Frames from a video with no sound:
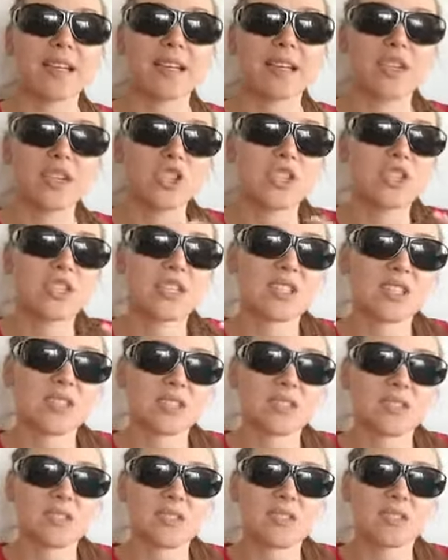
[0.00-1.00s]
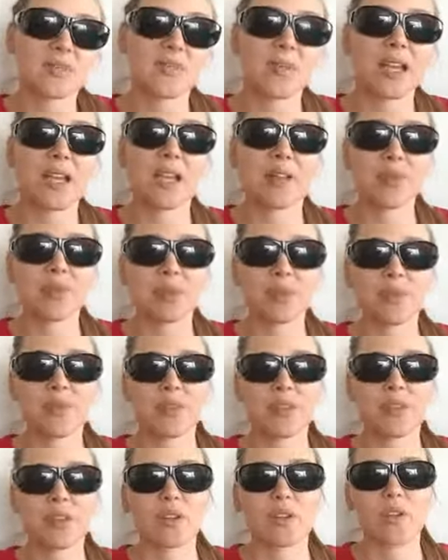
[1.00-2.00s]
it just make me
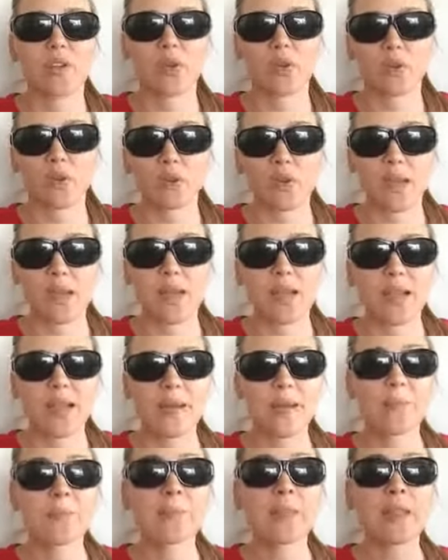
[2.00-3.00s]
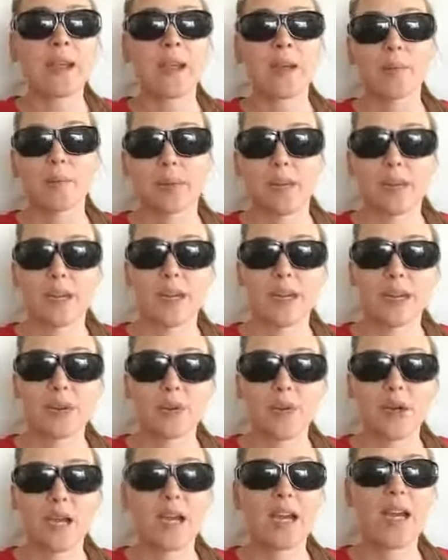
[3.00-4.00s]
feel not okay. But
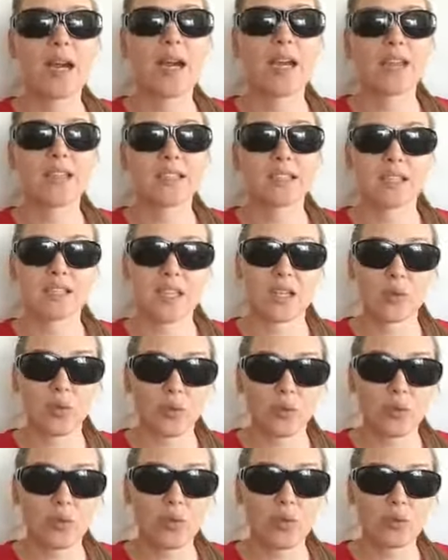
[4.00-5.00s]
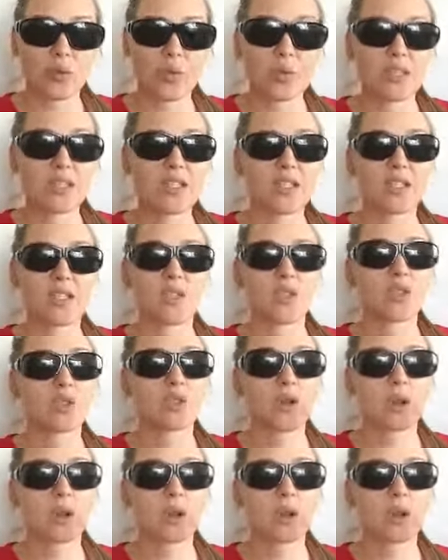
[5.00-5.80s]
anyway, I decided to do the procedure,